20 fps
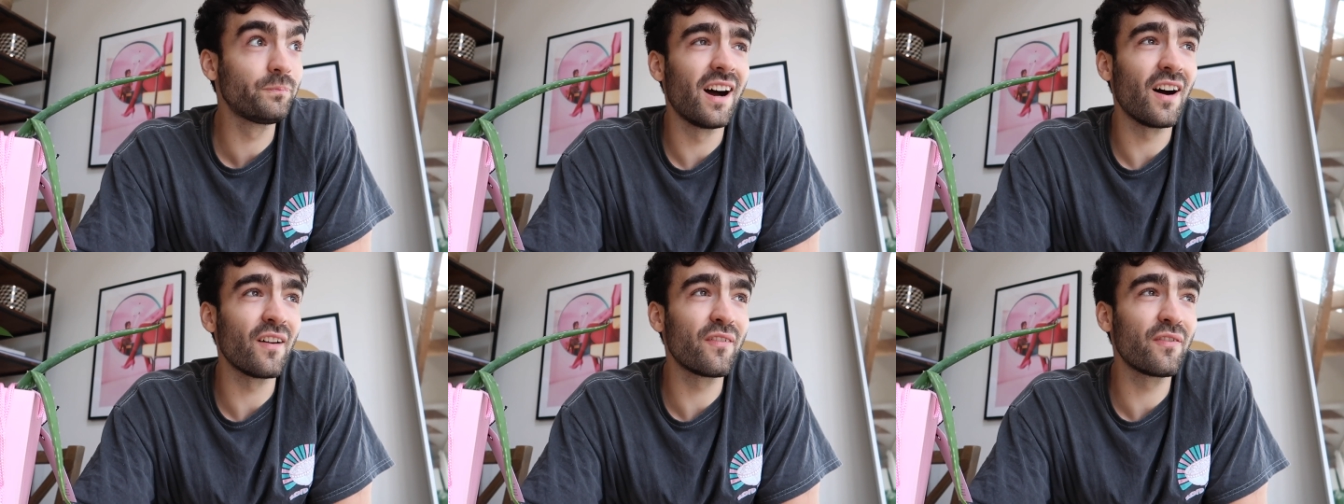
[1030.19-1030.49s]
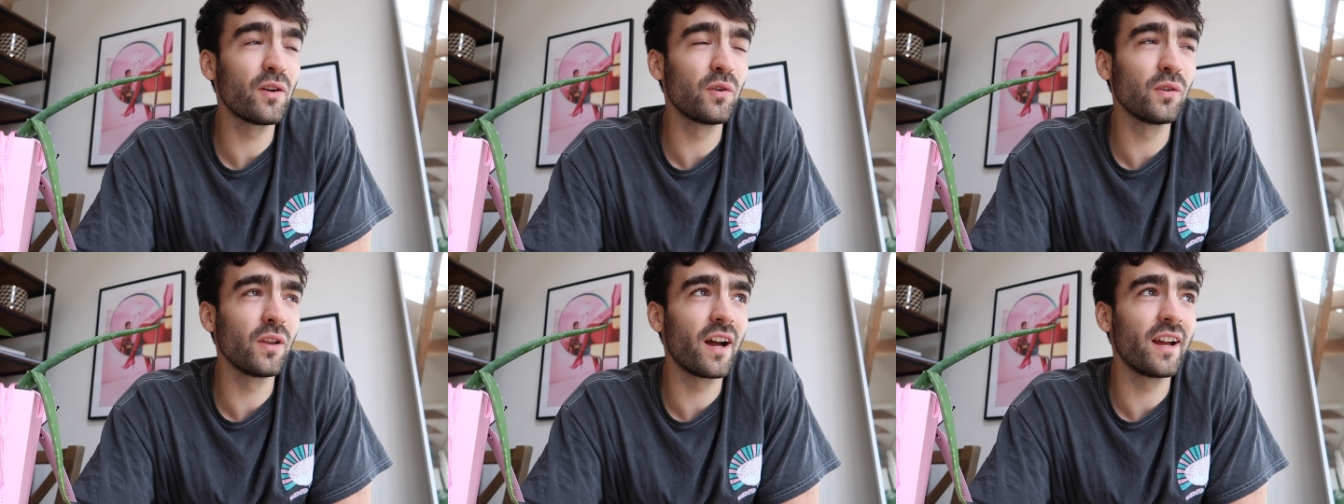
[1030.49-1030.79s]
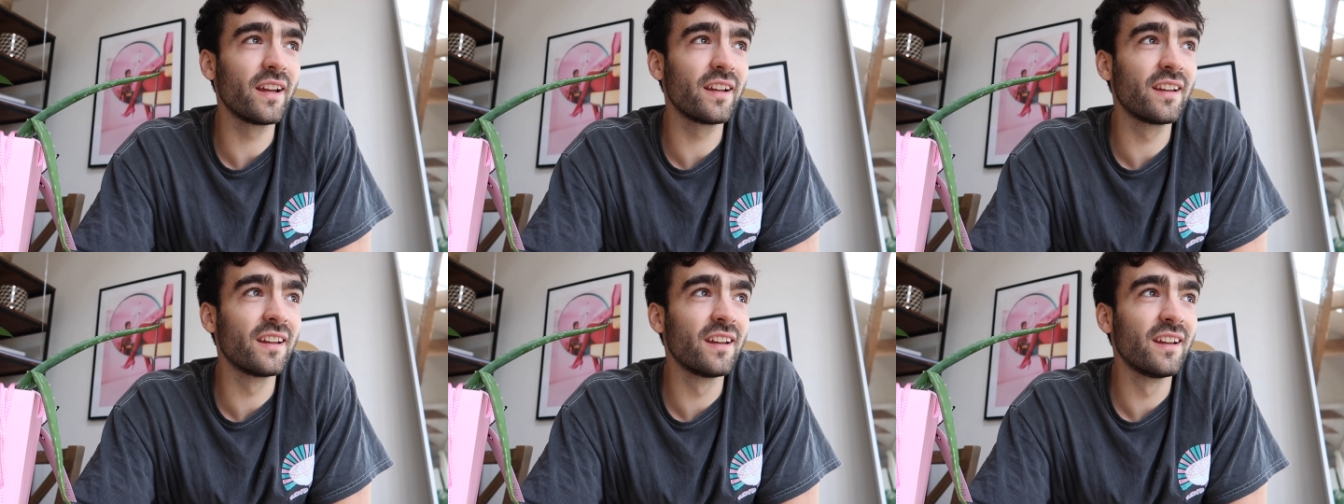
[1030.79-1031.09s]
I feel
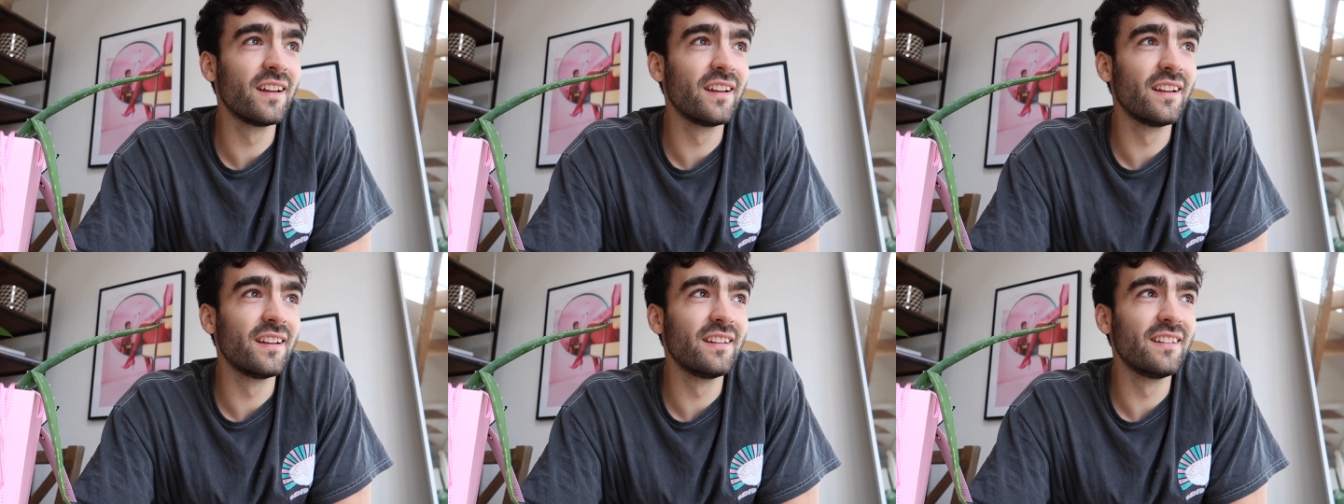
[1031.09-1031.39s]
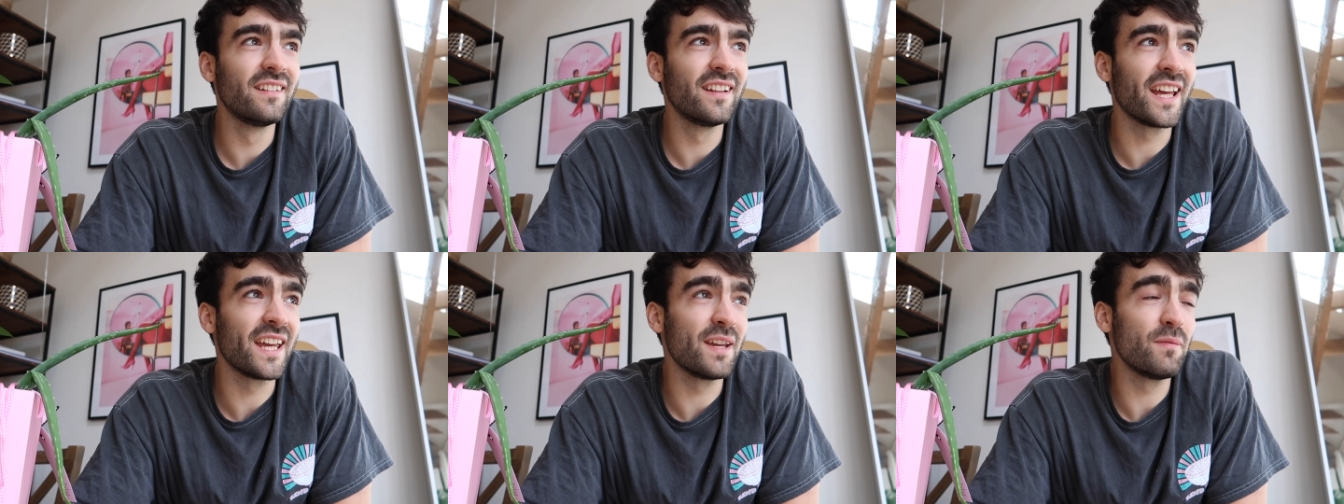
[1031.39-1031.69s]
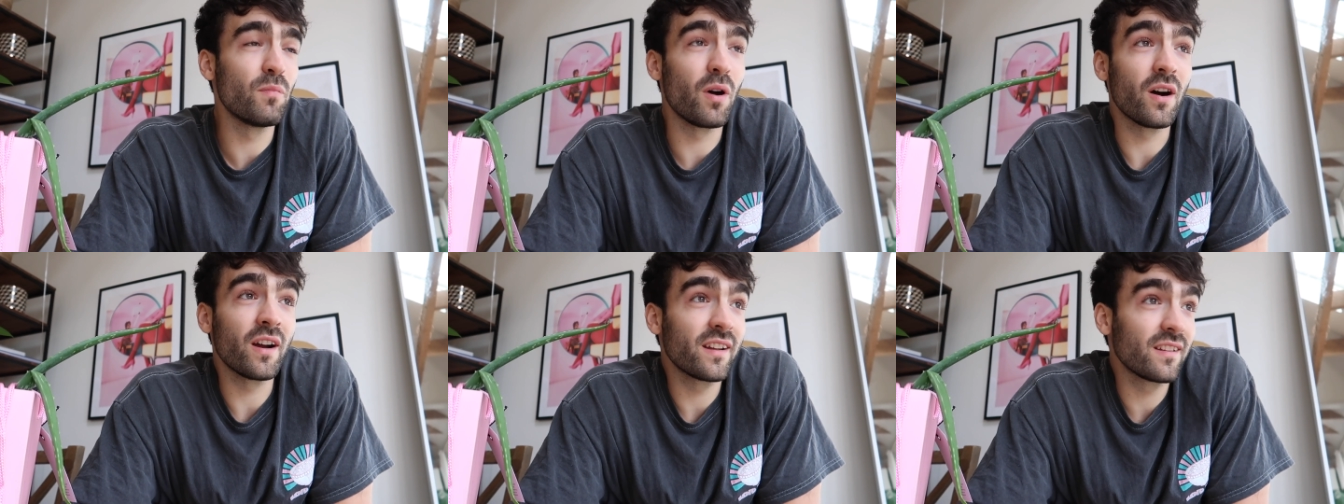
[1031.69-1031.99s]
like he
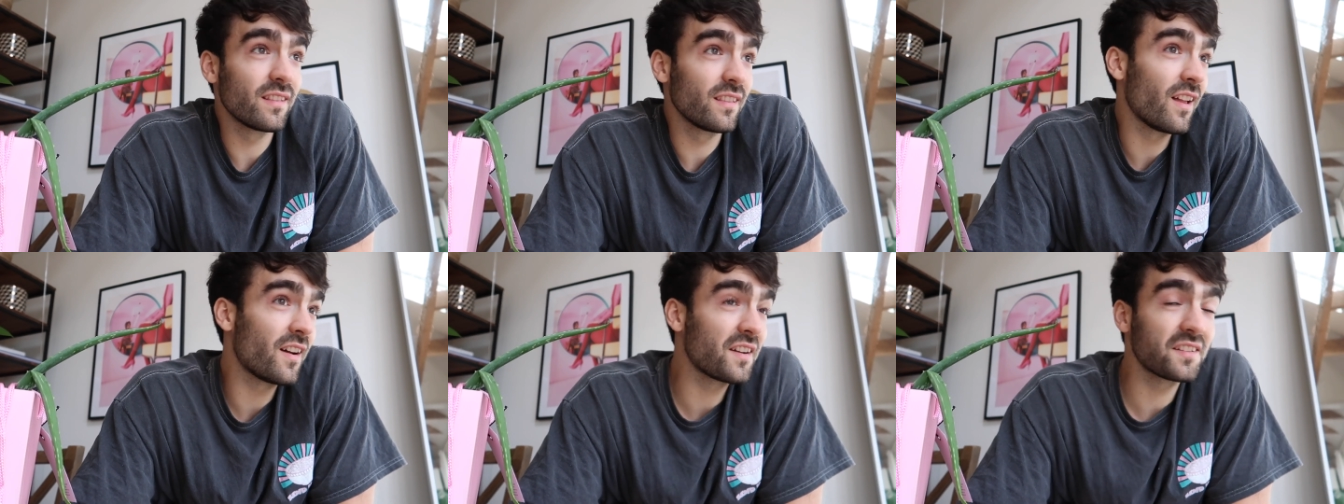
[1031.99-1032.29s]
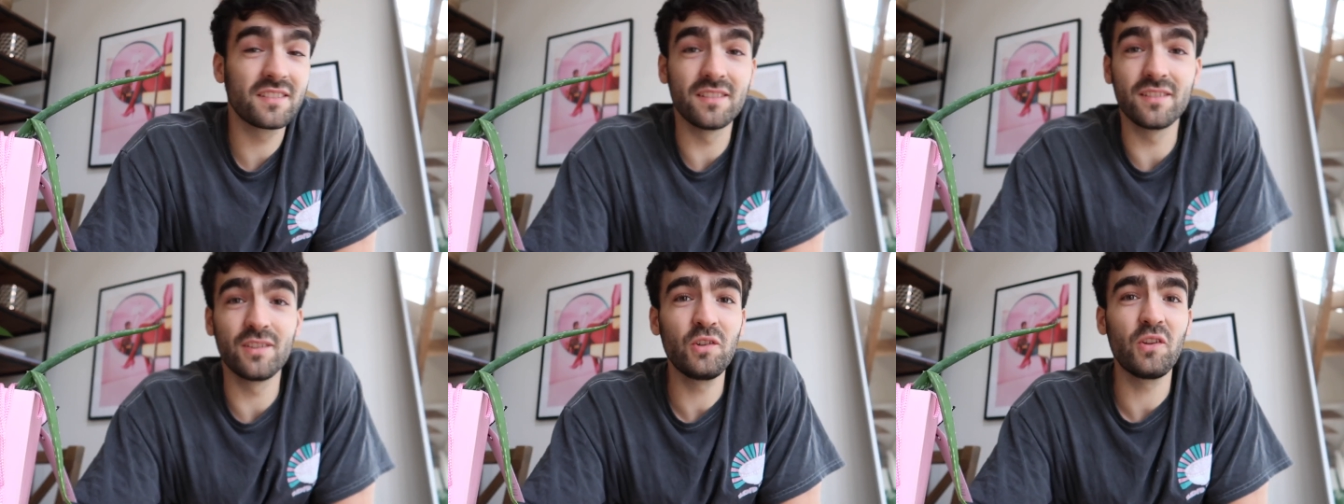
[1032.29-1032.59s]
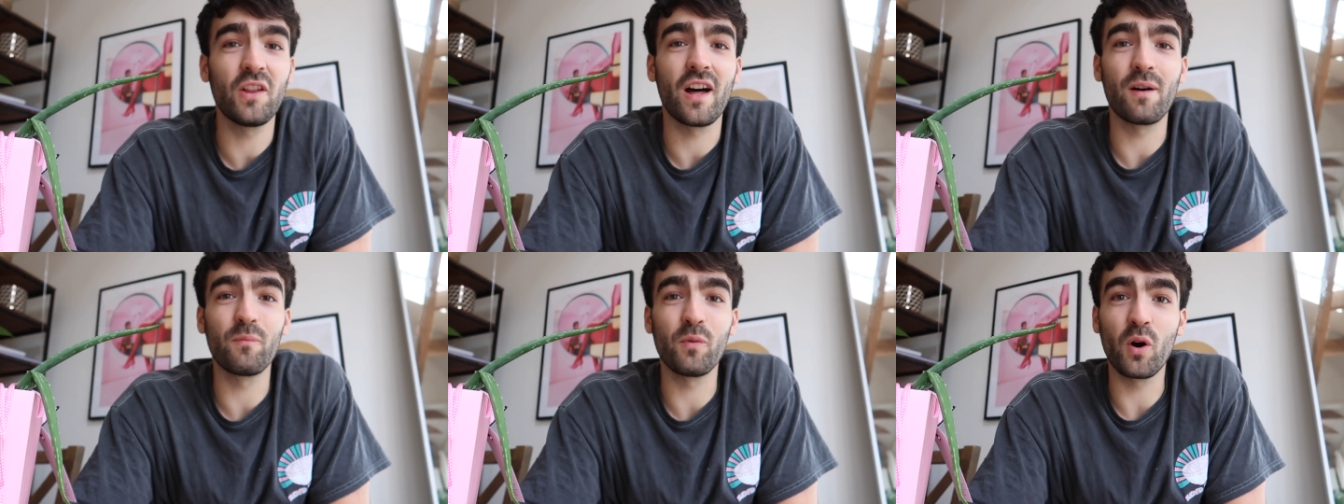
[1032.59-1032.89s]
might like to do
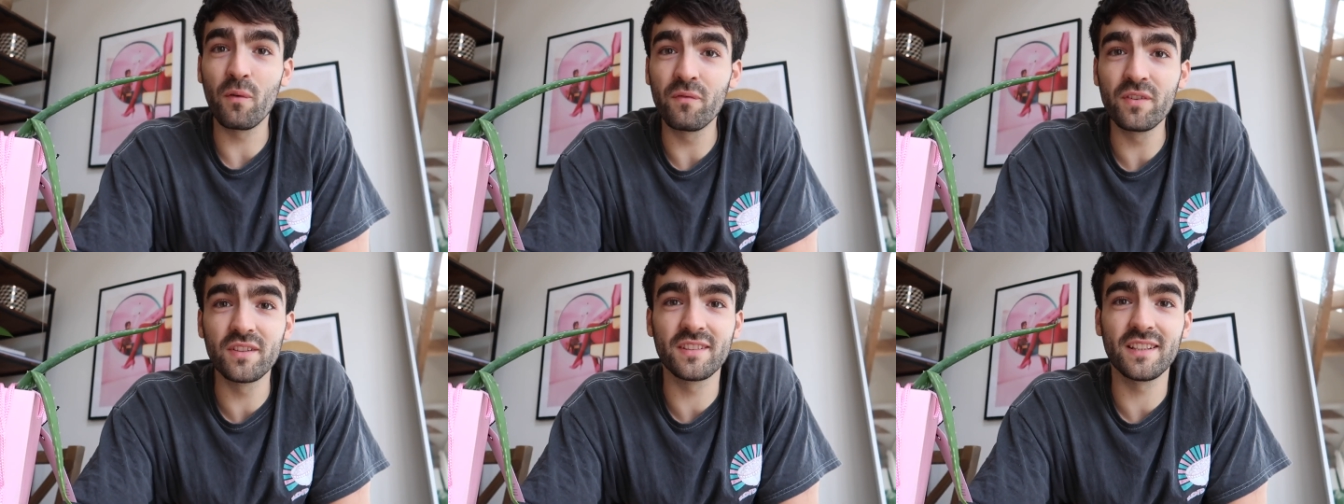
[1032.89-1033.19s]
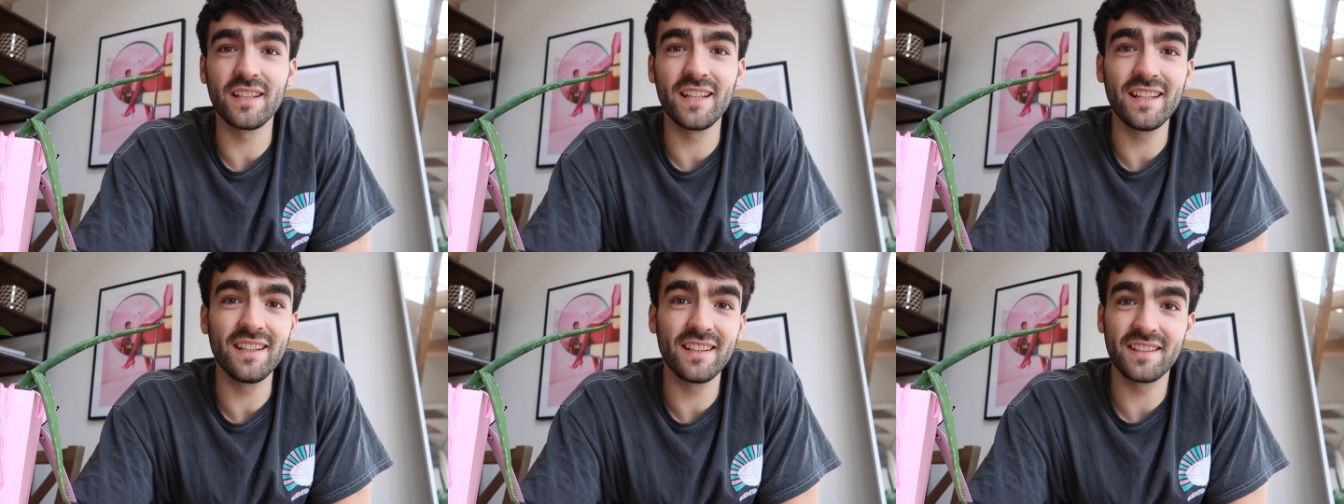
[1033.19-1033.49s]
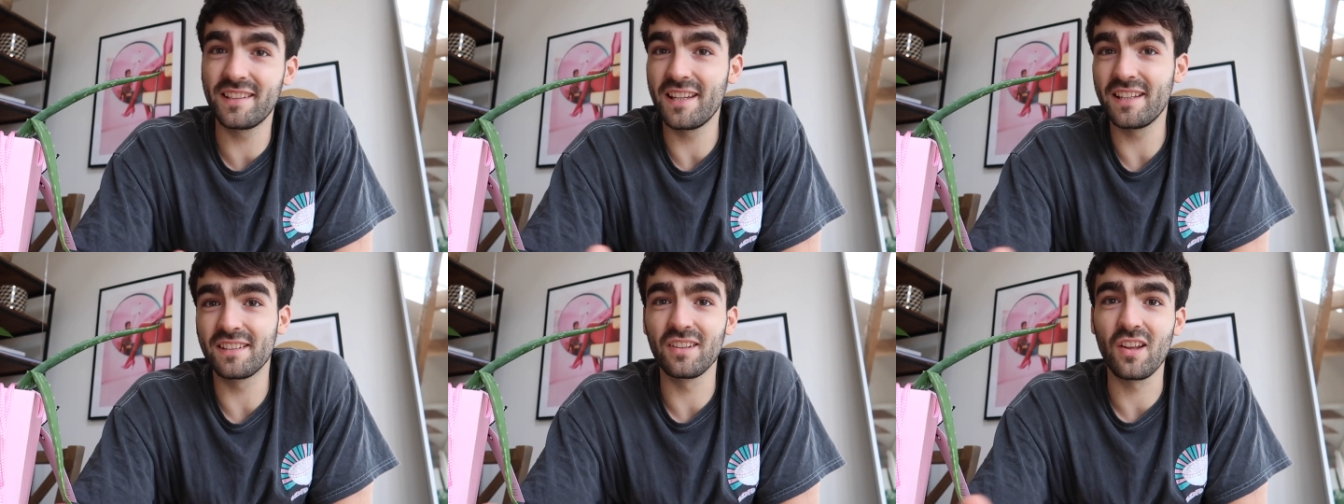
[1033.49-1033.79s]
that, but obviously
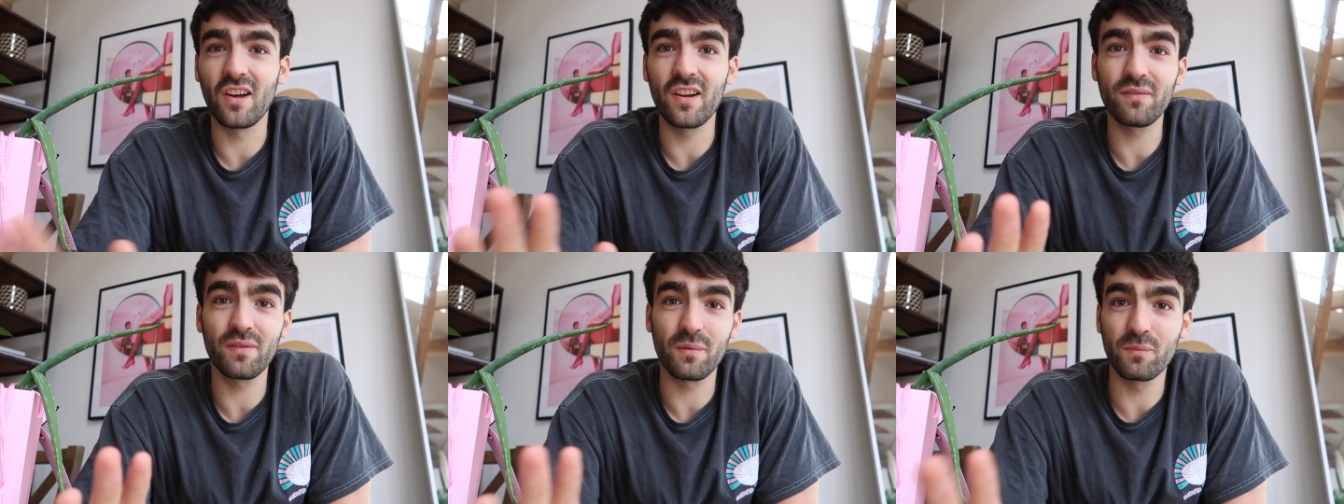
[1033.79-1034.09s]
it's his life.